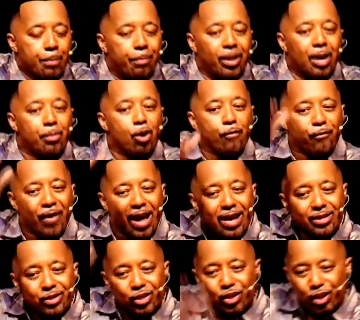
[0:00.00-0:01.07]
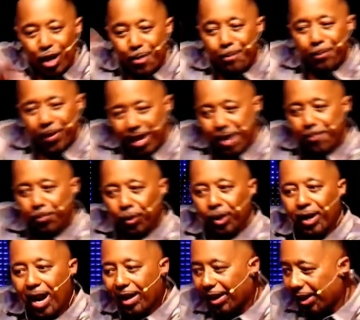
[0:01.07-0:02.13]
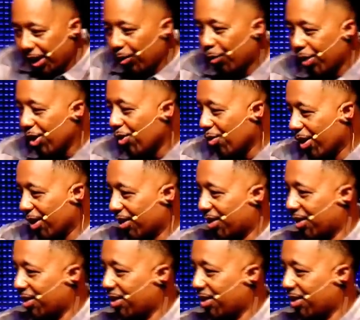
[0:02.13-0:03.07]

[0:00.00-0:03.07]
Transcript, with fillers: But I'm going to find some people that I can get real with,